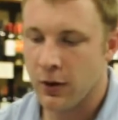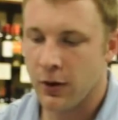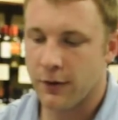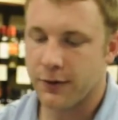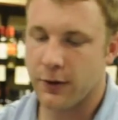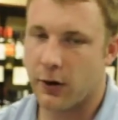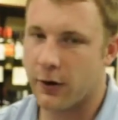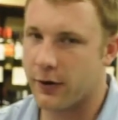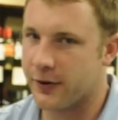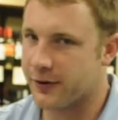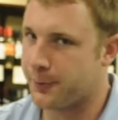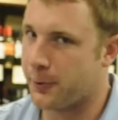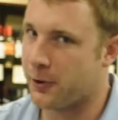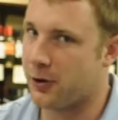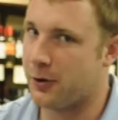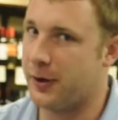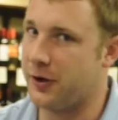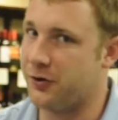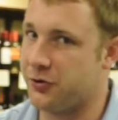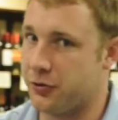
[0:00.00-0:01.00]
The hardest part
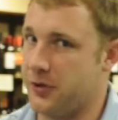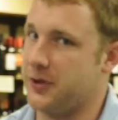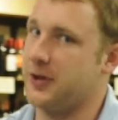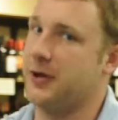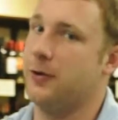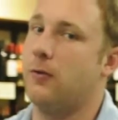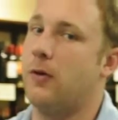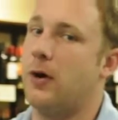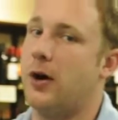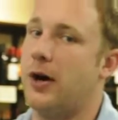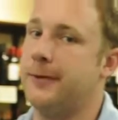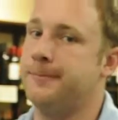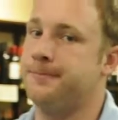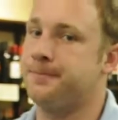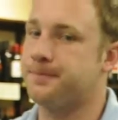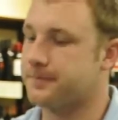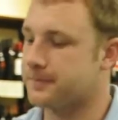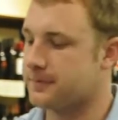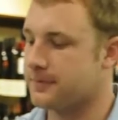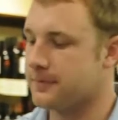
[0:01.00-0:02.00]
about drinking wine
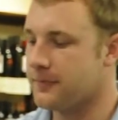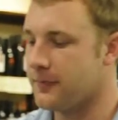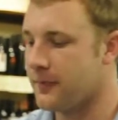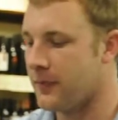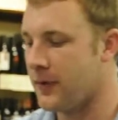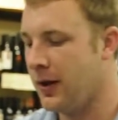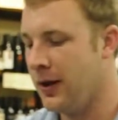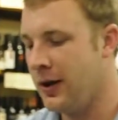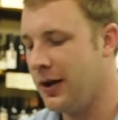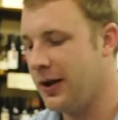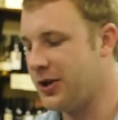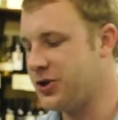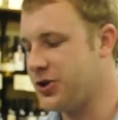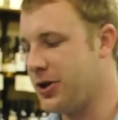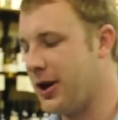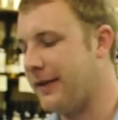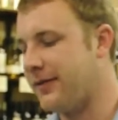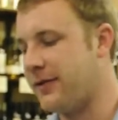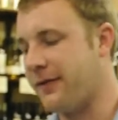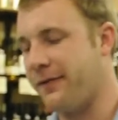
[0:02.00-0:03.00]
is you
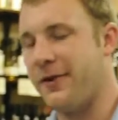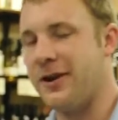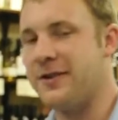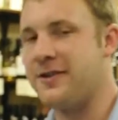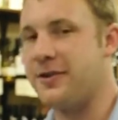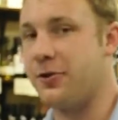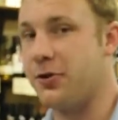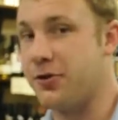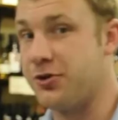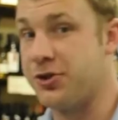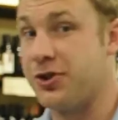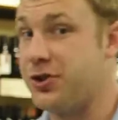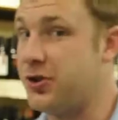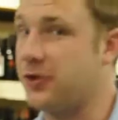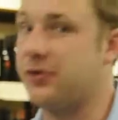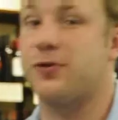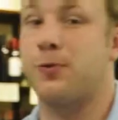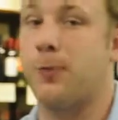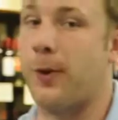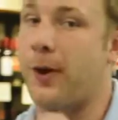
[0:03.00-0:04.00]
have to fight the urge to
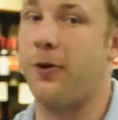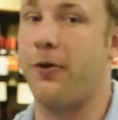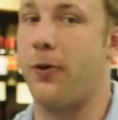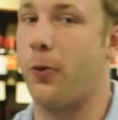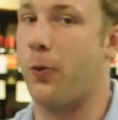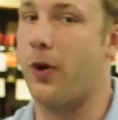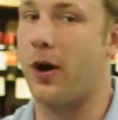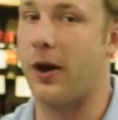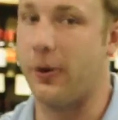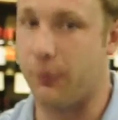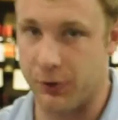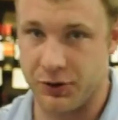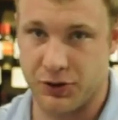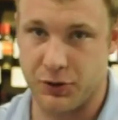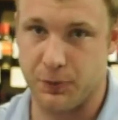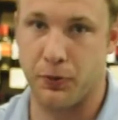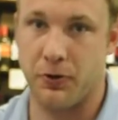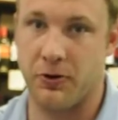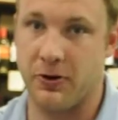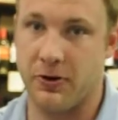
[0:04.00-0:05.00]
just swallow the wine once you
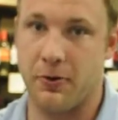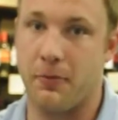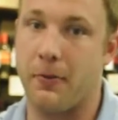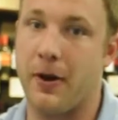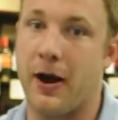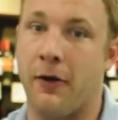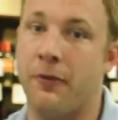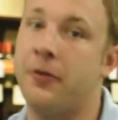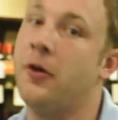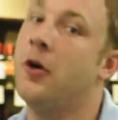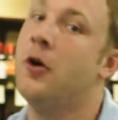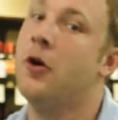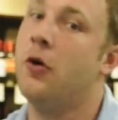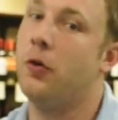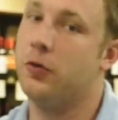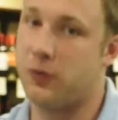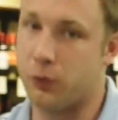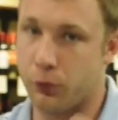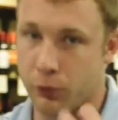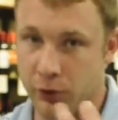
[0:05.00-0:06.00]
put it in your mouth.
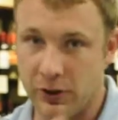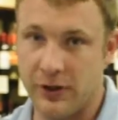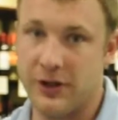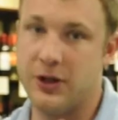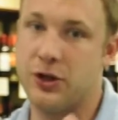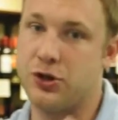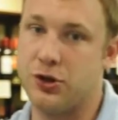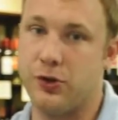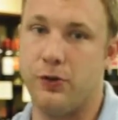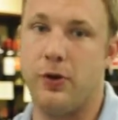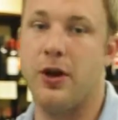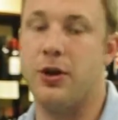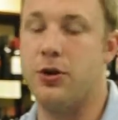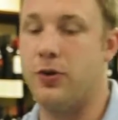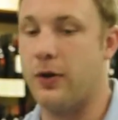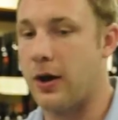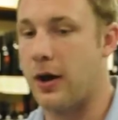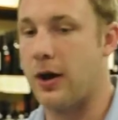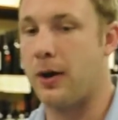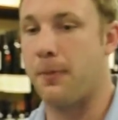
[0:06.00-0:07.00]
To really enjoy it,
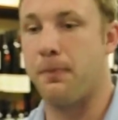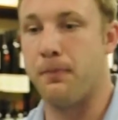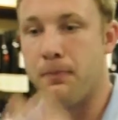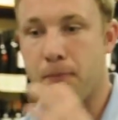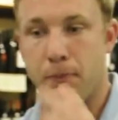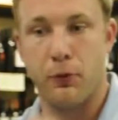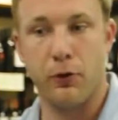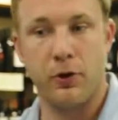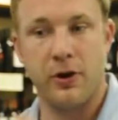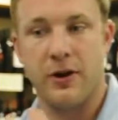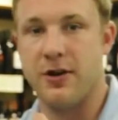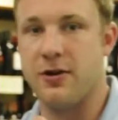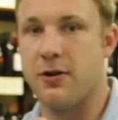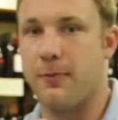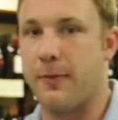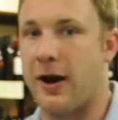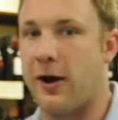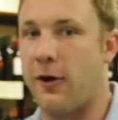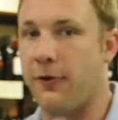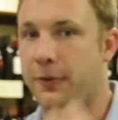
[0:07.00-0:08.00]
you've got to put it in your
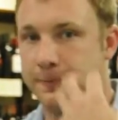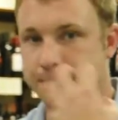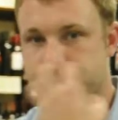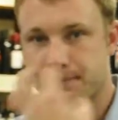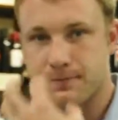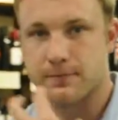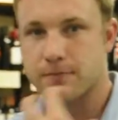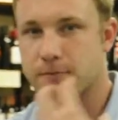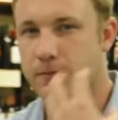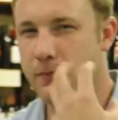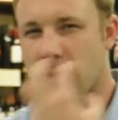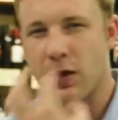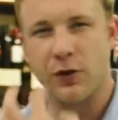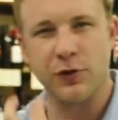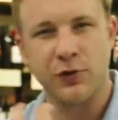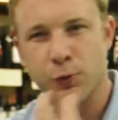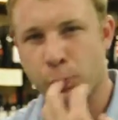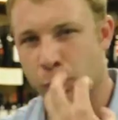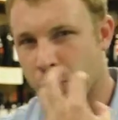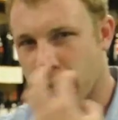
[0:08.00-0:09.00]
mouth,
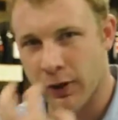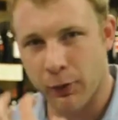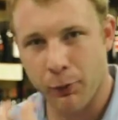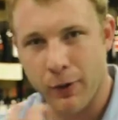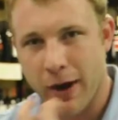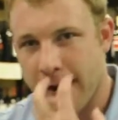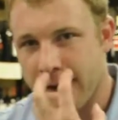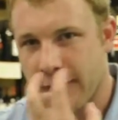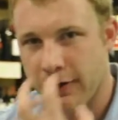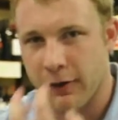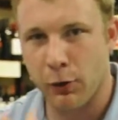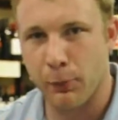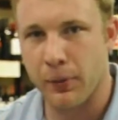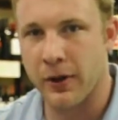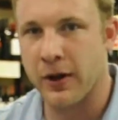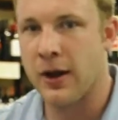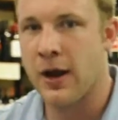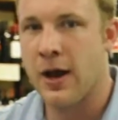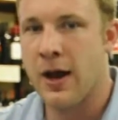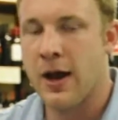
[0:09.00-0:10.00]
swirl it around a little
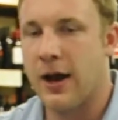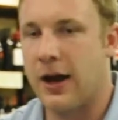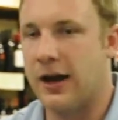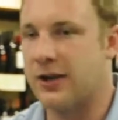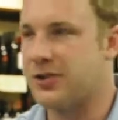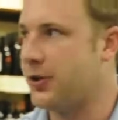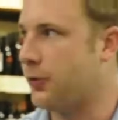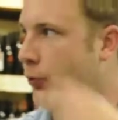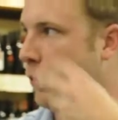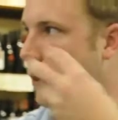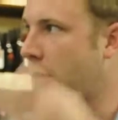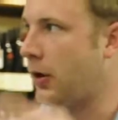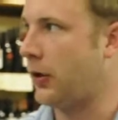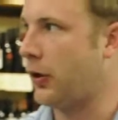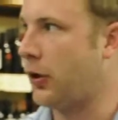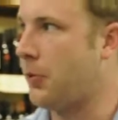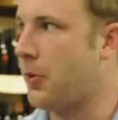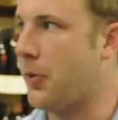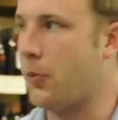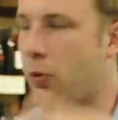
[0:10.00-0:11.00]
bit, actually run a
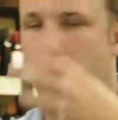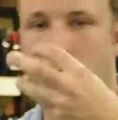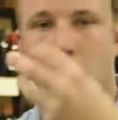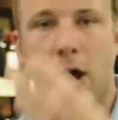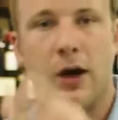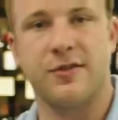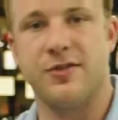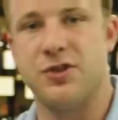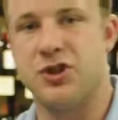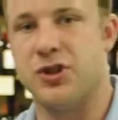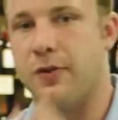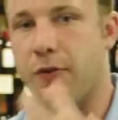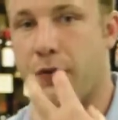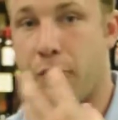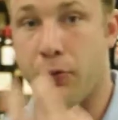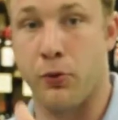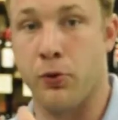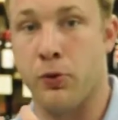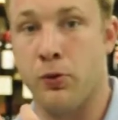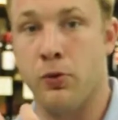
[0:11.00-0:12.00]
little bit more oxygen
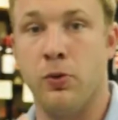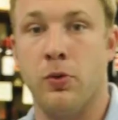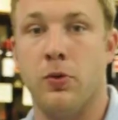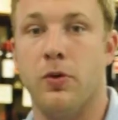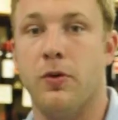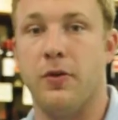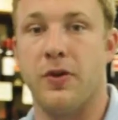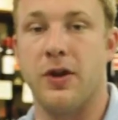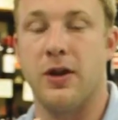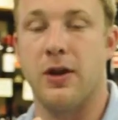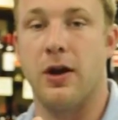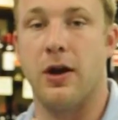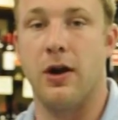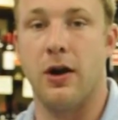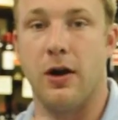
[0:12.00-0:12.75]
through the